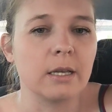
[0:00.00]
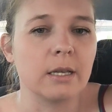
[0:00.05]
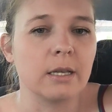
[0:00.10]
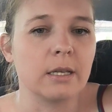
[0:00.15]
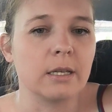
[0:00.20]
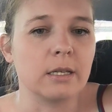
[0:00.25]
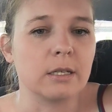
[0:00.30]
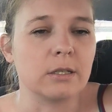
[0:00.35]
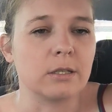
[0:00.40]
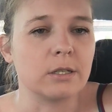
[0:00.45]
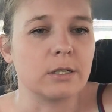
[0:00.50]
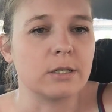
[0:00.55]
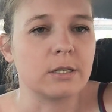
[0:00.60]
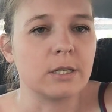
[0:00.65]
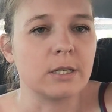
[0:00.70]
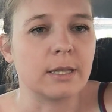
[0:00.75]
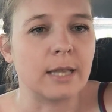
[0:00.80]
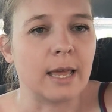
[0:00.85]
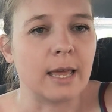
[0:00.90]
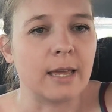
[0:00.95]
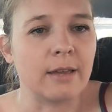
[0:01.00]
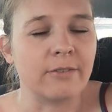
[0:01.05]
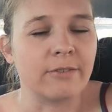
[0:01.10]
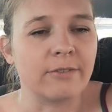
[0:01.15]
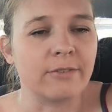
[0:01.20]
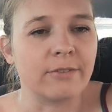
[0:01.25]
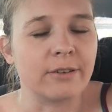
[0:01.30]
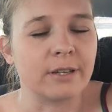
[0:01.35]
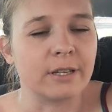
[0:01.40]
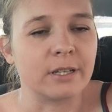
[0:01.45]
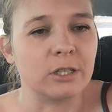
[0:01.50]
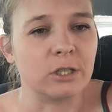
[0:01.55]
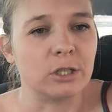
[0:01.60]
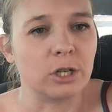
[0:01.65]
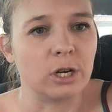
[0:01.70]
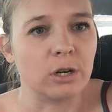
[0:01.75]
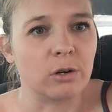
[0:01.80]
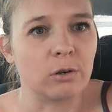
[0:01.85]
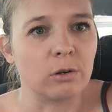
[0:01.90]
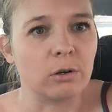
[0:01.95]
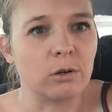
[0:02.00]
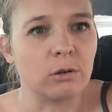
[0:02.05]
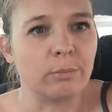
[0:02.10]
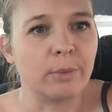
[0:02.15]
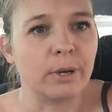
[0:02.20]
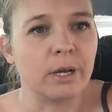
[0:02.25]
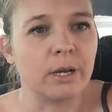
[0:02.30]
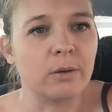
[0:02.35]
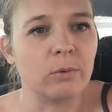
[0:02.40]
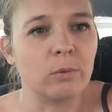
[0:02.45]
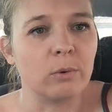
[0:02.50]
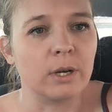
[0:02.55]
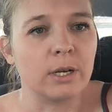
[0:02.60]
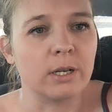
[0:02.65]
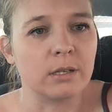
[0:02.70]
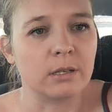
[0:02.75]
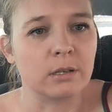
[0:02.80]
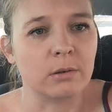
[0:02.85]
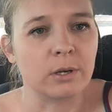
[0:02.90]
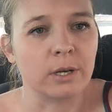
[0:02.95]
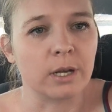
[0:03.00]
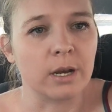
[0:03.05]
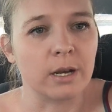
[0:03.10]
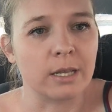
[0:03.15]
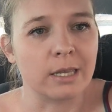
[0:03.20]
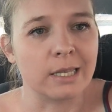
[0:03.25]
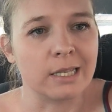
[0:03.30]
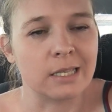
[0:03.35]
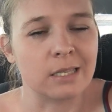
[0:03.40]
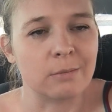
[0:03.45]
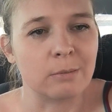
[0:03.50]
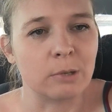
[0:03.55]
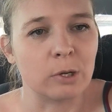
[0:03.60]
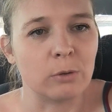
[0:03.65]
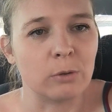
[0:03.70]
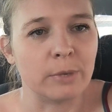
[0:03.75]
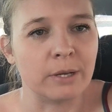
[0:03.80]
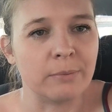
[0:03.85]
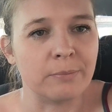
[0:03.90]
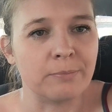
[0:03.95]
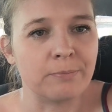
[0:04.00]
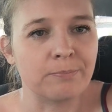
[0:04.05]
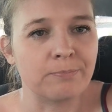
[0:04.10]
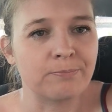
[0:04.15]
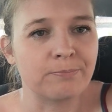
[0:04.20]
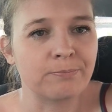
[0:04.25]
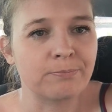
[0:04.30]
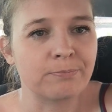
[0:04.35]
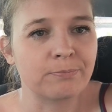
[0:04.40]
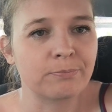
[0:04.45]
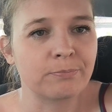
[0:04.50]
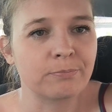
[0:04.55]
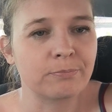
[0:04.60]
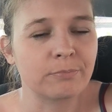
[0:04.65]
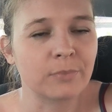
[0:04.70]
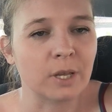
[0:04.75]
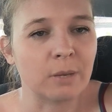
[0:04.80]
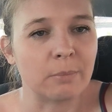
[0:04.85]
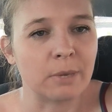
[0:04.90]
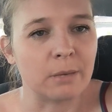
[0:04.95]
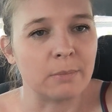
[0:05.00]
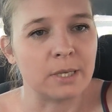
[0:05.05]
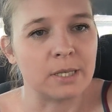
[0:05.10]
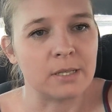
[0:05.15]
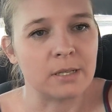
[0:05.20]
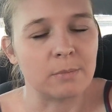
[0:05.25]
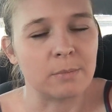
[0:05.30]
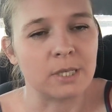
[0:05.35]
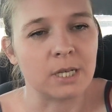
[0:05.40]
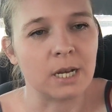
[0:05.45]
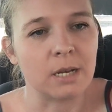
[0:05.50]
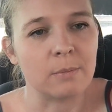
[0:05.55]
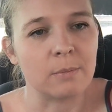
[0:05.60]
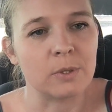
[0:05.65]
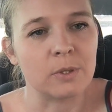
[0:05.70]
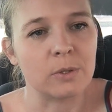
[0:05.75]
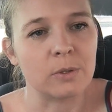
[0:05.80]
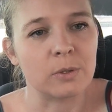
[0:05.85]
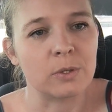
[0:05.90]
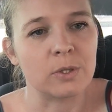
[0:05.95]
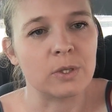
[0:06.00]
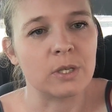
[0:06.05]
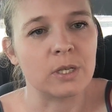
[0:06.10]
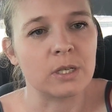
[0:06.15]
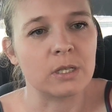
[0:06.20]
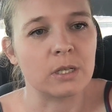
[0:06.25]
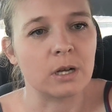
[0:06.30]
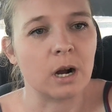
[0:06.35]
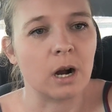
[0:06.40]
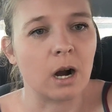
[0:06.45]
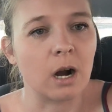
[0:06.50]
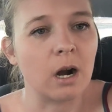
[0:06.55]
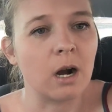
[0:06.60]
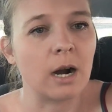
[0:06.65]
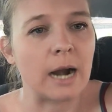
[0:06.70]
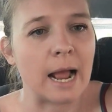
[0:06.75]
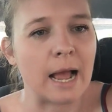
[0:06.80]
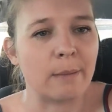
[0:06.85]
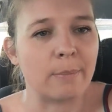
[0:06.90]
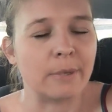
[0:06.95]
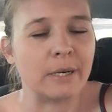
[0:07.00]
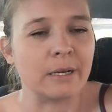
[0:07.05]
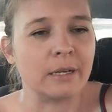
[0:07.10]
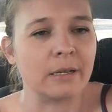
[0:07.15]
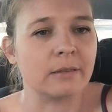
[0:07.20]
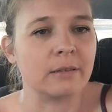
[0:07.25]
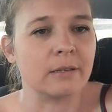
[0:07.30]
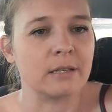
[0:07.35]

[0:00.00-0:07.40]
just in life in general, but what is going on in this moment. Maybe sometimes those things are happening in this